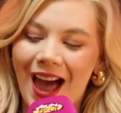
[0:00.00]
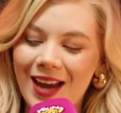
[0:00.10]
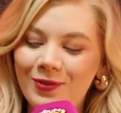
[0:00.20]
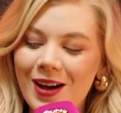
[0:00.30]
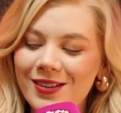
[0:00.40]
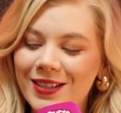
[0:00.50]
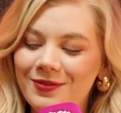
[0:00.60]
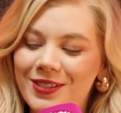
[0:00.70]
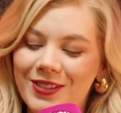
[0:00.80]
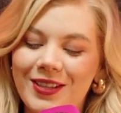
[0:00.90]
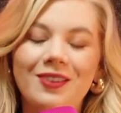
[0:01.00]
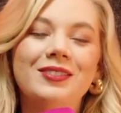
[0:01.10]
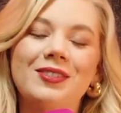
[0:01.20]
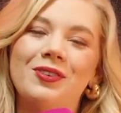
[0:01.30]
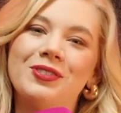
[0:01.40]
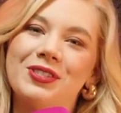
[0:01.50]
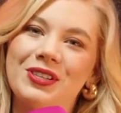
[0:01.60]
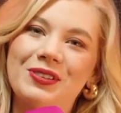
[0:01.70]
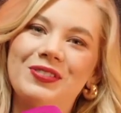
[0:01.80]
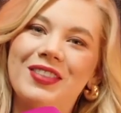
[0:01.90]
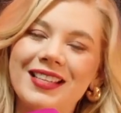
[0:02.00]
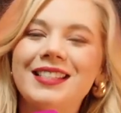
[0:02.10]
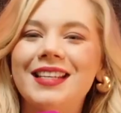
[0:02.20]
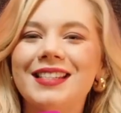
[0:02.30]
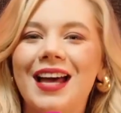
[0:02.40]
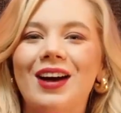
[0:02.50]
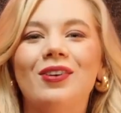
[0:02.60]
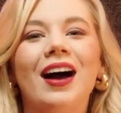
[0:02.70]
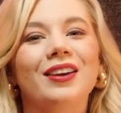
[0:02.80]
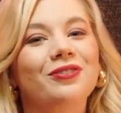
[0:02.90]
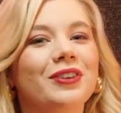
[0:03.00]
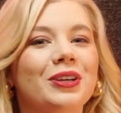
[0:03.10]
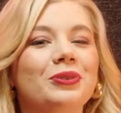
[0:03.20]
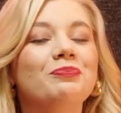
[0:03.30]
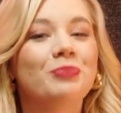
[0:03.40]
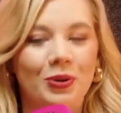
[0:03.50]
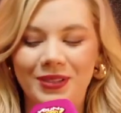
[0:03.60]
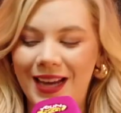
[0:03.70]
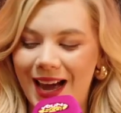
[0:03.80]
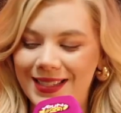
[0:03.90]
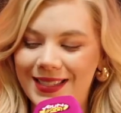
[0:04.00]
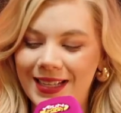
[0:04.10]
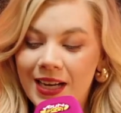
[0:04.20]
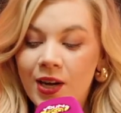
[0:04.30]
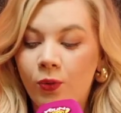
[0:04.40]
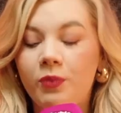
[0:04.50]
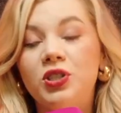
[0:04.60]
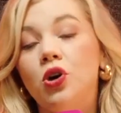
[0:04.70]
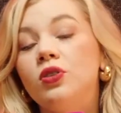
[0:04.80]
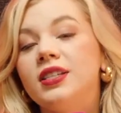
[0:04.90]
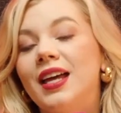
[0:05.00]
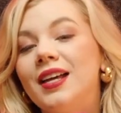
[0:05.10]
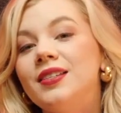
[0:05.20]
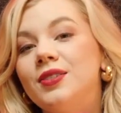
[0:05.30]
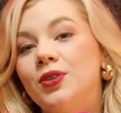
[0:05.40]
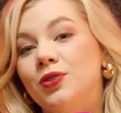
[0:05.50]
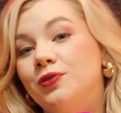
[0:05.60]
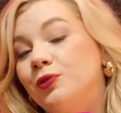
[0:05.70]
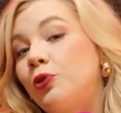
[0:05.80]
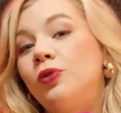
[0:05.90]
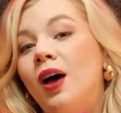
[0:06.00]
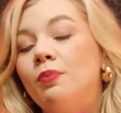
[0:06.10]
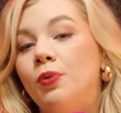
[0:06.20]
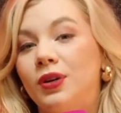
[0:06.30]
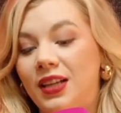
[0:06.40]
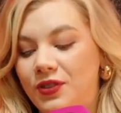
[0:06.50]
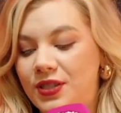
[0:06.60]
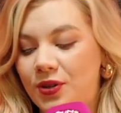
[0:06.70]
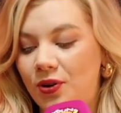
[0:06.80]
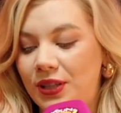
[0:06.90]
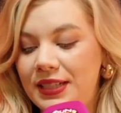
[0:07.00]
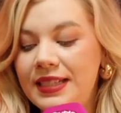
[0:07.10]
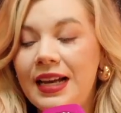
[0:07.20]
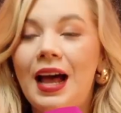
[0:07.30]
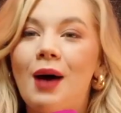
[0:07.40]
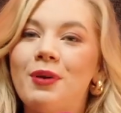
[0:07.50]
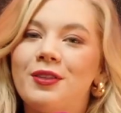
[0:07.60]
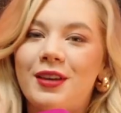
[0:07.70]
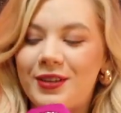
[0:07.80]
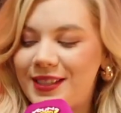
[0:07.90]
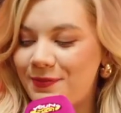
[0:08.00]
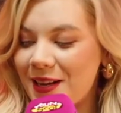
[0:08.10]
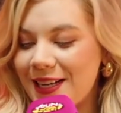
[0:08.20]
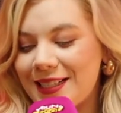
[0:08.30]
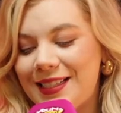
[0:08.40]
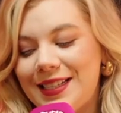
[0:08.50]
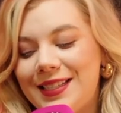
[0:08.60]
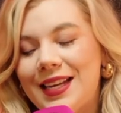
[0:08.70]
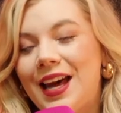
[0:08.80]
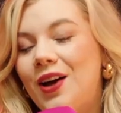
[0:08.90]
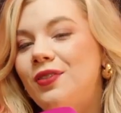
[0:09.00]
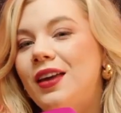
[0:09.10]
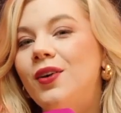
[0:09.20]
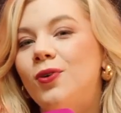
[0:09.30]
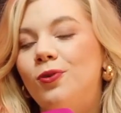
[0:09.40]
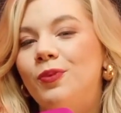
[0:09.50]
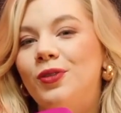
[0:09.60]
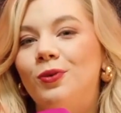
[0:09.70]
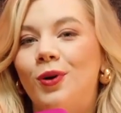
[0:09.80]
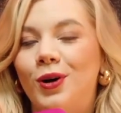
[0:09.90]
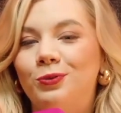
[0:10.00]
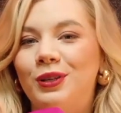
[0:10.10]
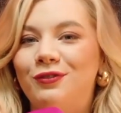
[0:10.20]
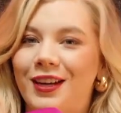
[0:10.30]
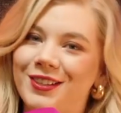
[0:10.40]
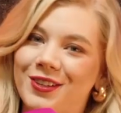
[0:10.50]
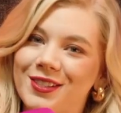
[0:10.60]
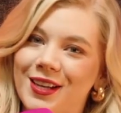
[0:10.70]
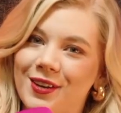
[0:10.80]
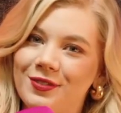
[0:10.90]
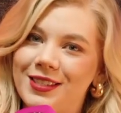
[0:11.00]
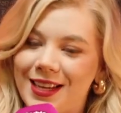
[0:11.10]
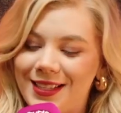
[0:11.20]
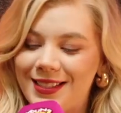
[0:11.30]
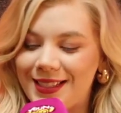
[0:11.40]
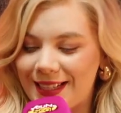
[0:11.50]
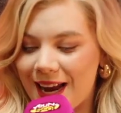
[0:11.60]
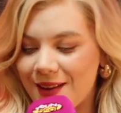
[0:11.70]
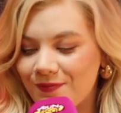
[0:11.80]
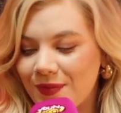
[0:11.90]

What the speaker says: and welcome to Young Scot's new This Is How I Feel podcast, where we talk to guests who've grown up or live in Scotland about their experiences and how they cope in the world we find ourselves in today.